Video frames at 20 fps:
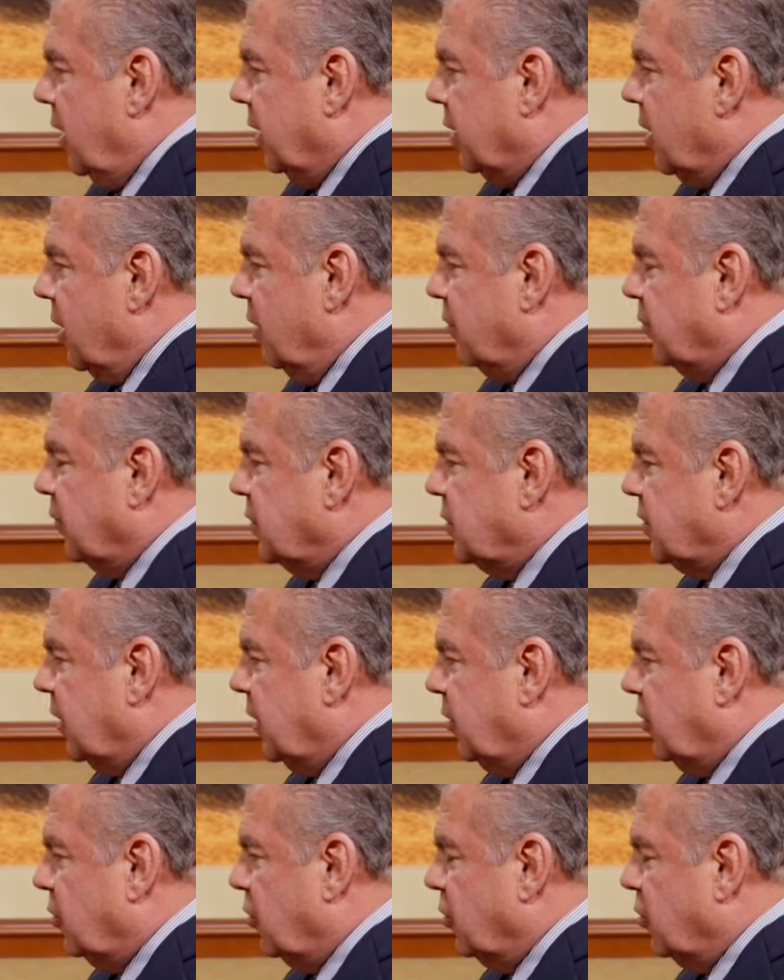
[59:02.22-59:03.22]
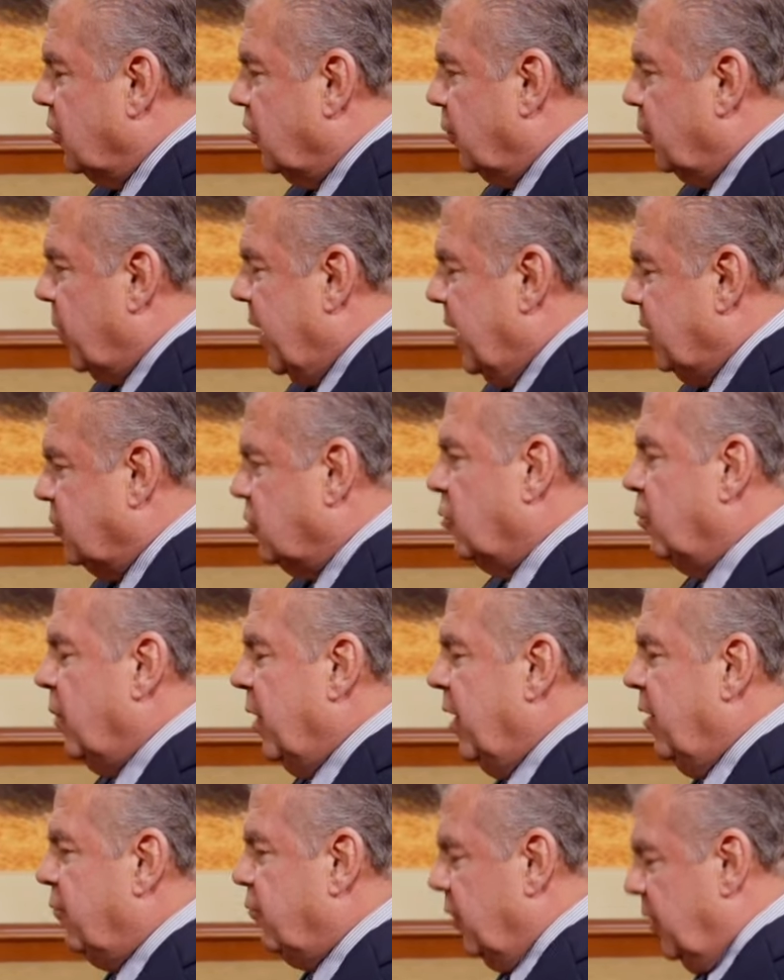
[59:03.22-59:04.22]
a conference at a church A pastor,
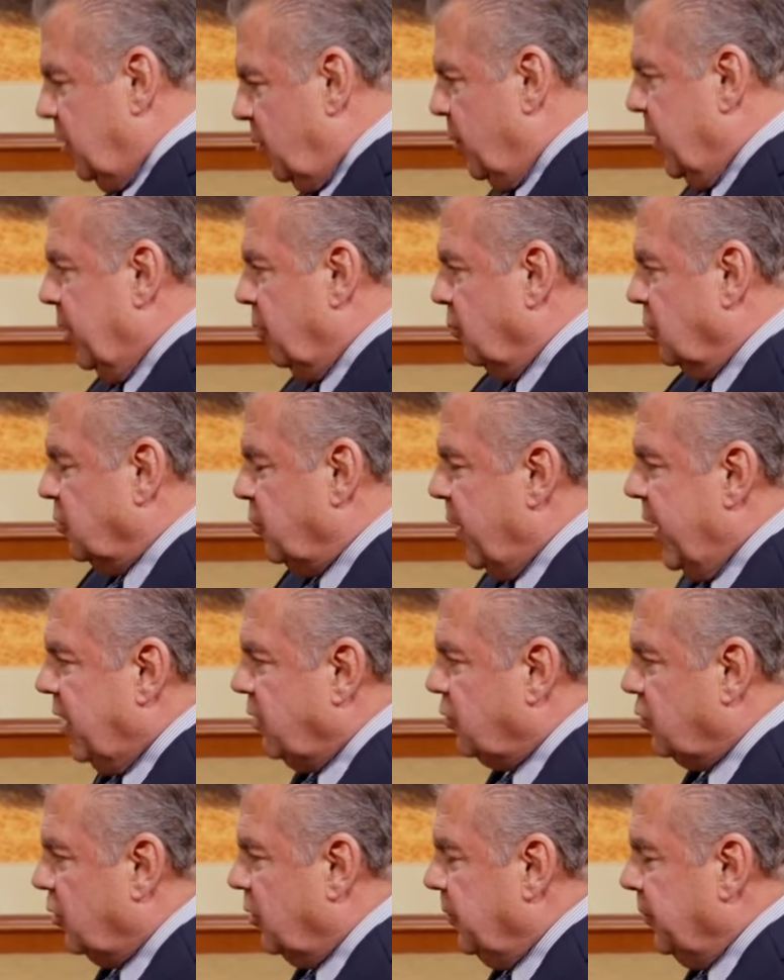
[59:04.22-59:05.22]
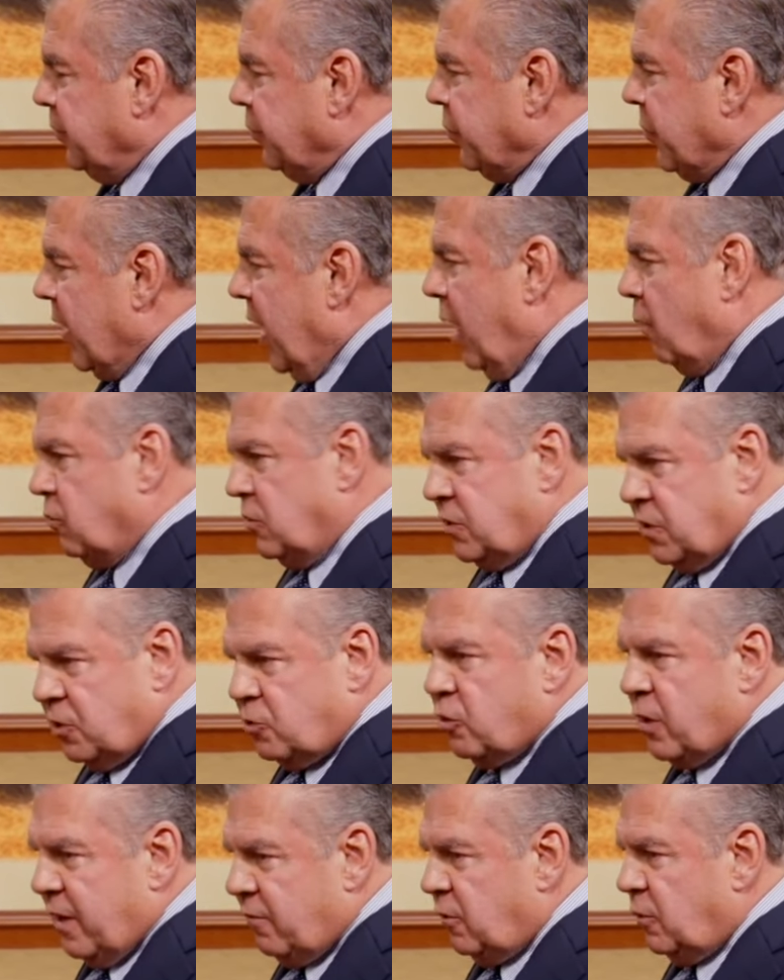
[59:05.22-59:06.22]
my, a friend of mine was pastor. I was in
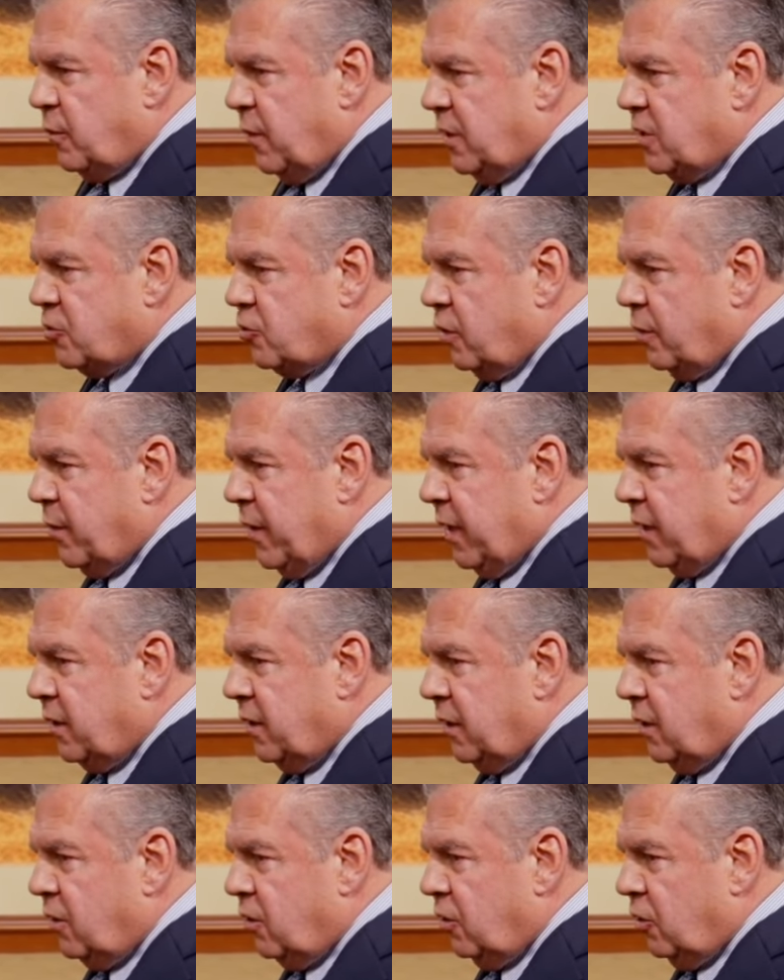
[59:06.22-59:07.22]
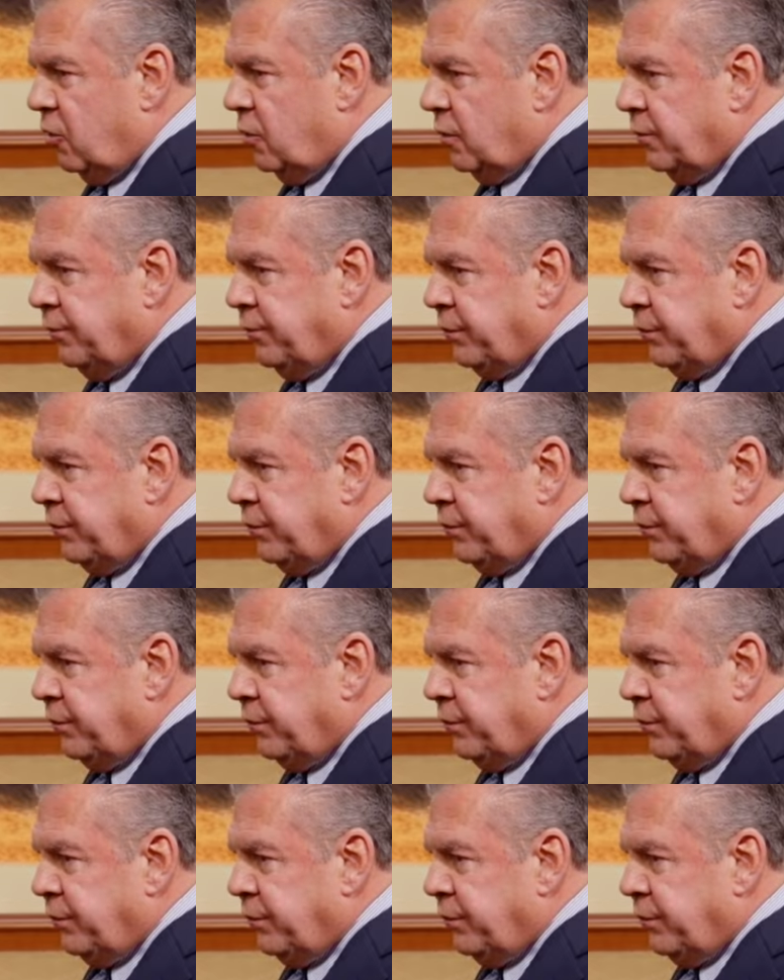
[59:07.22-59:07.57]
traveling ministry back then too,